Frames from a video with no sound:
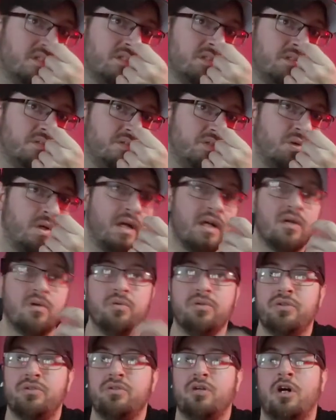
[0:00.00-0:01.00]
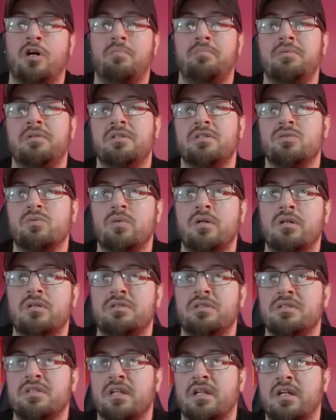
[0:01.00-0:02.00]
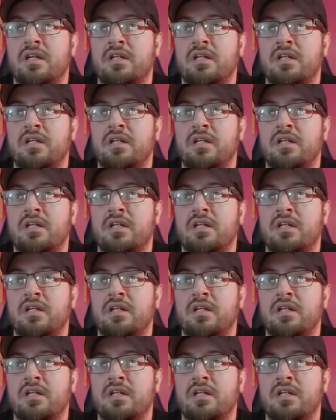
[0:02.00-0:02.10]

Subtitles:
to angle the top as well, just like I had